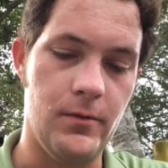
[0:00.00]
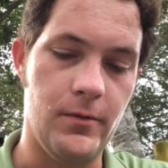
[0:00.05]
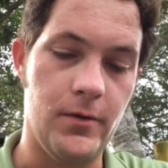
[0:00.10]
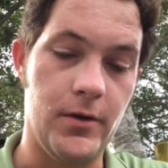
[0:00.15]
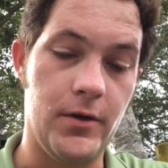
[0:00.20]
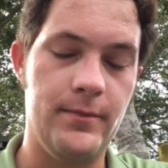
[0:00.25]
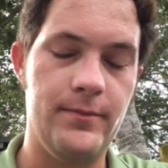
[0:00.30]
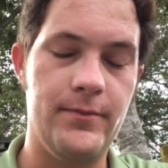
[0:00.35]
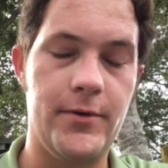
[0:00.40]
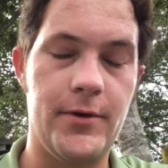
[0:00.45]

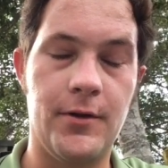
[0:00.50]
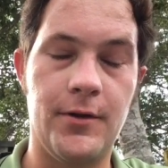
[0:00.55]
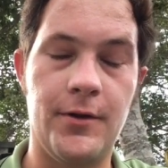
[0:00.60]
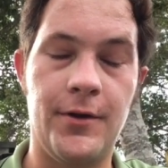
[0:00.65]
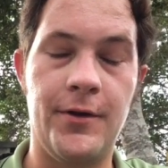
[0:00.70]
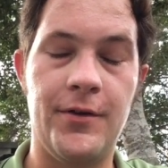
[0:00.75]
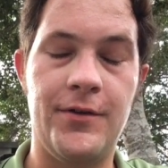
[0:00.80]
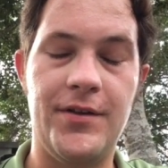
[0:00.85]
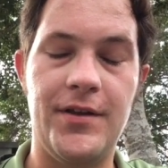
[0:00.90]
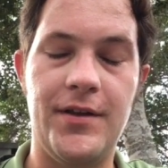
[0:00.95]
well,
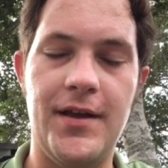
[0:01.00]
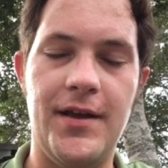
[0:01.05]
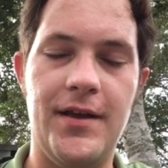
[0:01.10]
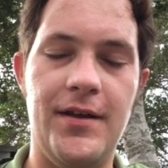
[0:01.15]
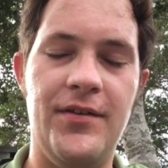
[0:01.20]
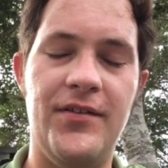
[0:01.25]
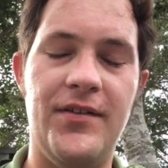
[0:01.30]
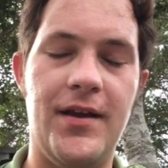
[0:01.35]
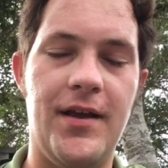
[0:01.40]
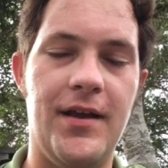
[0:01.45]
earlier today,
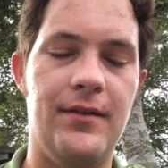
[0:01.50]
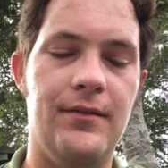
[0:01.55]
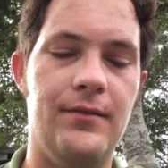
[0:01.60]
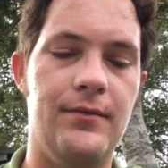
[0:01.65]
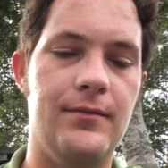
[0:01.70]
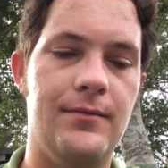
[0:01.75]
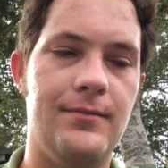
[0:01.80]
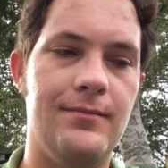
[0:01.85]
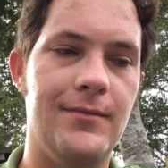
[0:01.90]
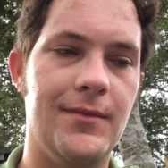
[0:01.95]
Stan
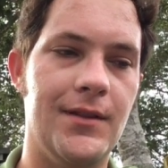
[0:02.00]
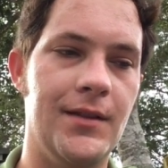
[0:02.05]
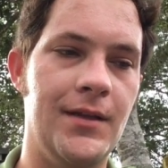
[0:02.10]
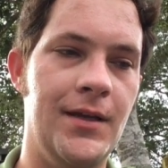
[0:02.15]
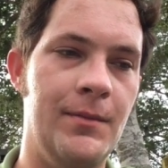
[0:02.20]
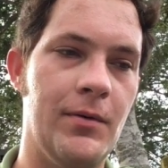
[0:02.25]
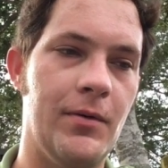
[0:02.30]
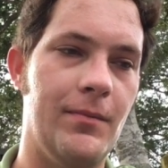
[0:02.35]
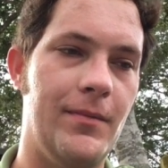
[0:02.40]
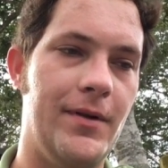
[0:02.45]

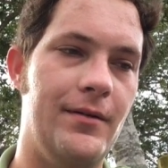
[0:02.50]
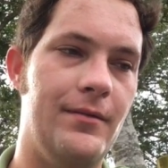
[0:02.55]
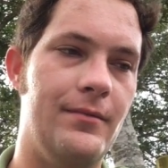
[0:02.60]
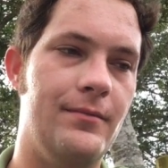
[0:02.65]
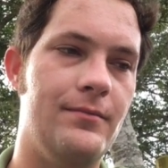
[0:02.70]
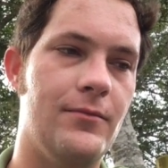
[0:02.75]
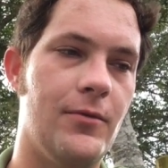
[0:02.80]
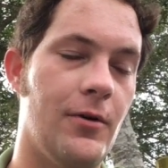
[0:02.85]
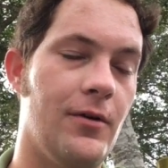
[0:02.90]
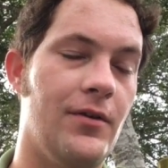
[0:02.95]
Lieberman,
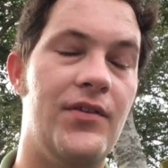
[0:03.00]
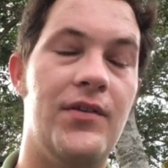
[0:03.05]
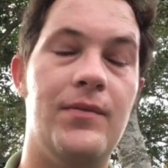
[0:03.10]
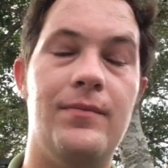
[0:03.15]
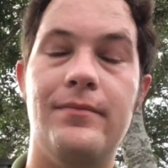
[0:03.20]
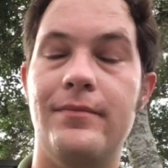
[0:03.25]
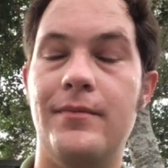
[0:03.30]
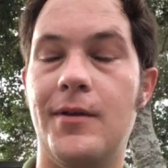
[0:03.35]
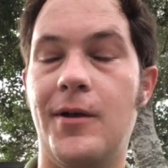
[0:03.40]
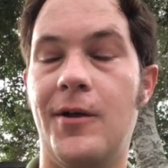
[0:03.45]
or
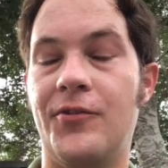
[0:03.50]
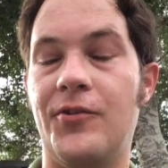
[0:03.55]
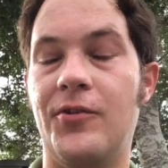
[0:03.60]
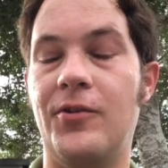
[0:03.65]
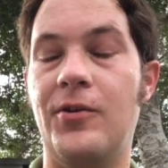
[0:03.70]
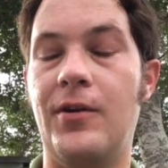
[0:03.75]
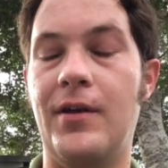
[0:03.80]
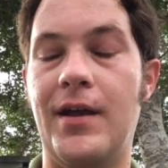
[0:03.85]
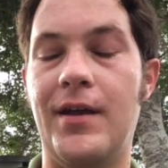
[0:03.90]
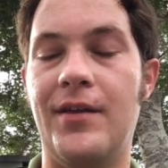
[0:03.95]
also
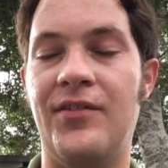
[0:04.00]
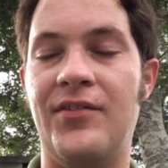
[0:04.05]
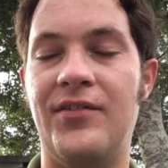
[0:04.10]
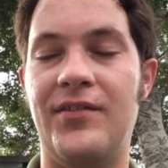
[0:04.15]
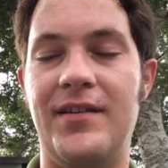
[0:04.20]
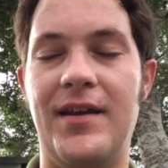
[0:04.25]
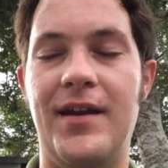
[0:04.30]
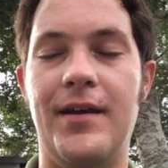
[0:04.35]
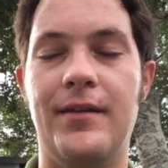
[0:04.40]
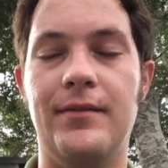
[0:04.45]
known as
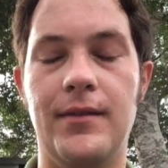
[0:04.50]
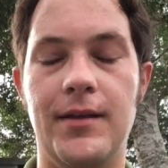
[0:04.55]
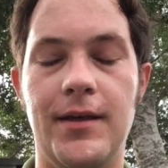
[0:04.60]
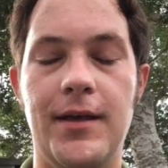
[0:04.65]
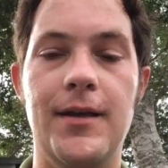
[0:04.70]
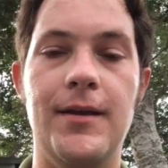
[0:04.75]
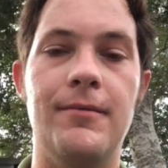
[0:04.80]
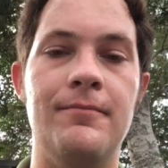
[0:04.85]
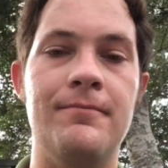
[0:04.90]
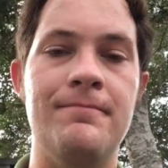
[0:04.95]
Stan
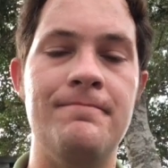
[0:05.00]
Lee,